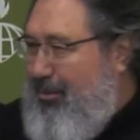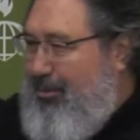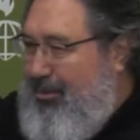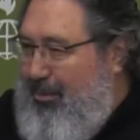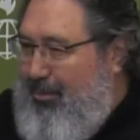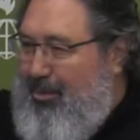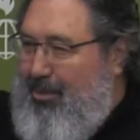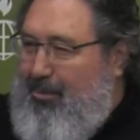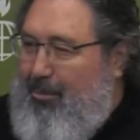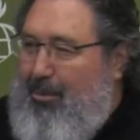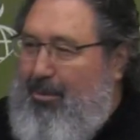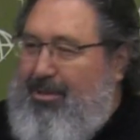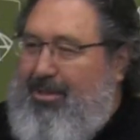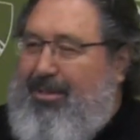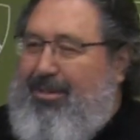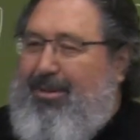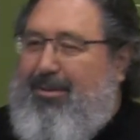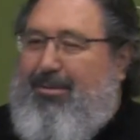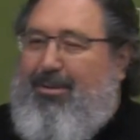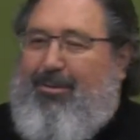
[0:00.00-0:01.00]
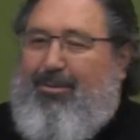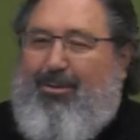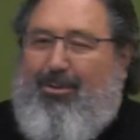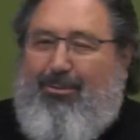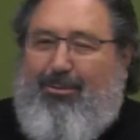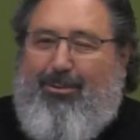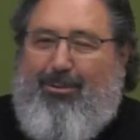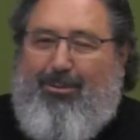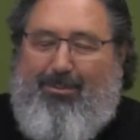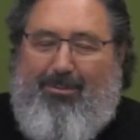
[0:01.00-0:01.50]
to be walking around the
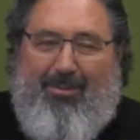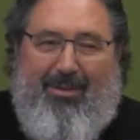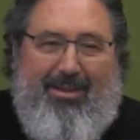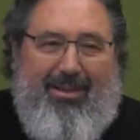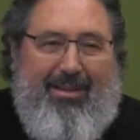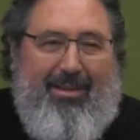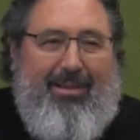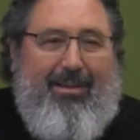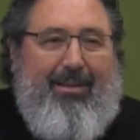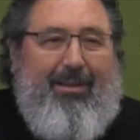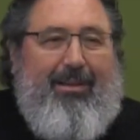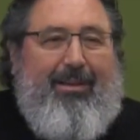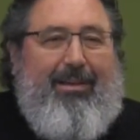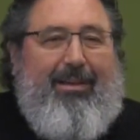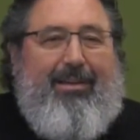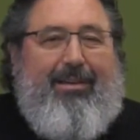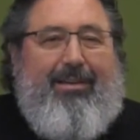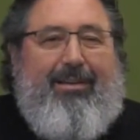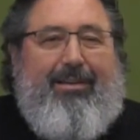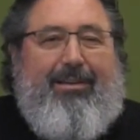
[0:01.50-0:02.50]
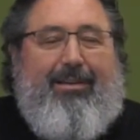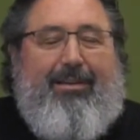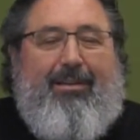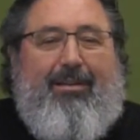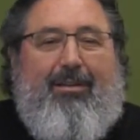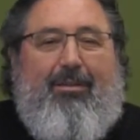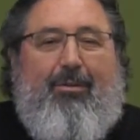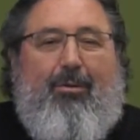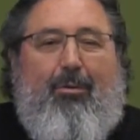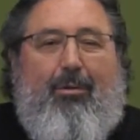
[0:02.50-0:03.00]
room.
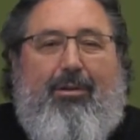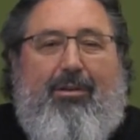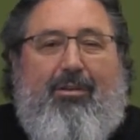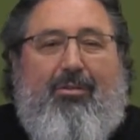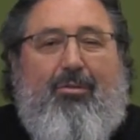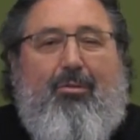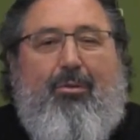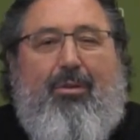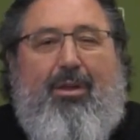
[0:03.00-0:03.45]
Colleagues, good